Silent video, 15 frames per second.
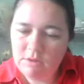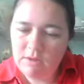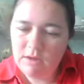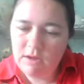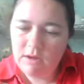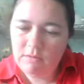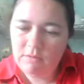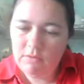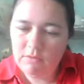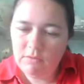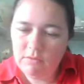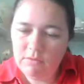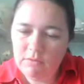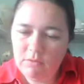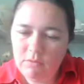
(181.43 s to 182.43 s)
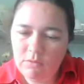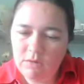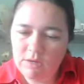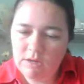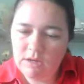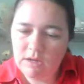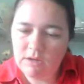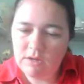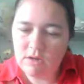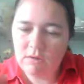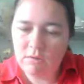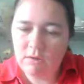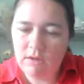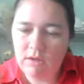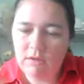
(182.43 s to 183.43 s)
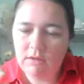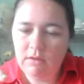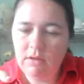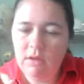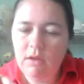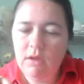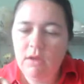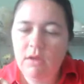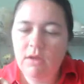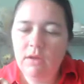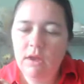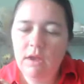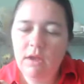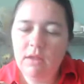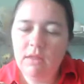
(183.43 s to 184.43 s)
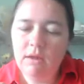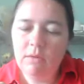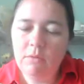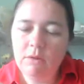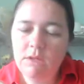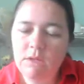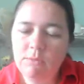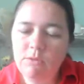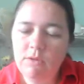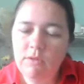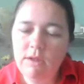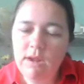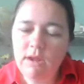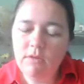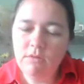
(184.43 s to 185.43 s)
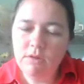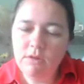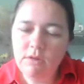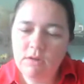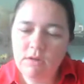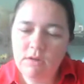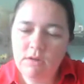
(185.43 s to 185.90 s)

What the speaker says: you can if your orange stick is not working. Okay, and then I want to smooth it out